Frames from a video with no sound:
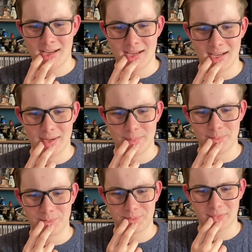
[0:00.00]

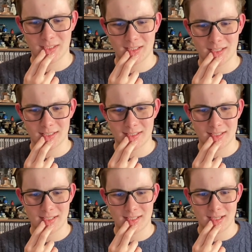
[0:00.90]
Um,
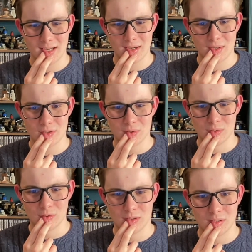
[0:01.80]

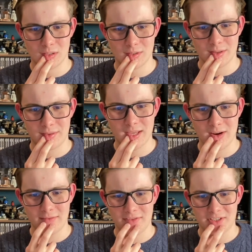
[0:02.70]
so the
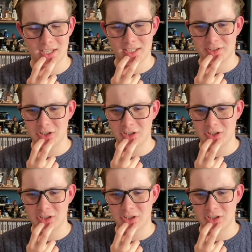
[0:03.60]
theory of science.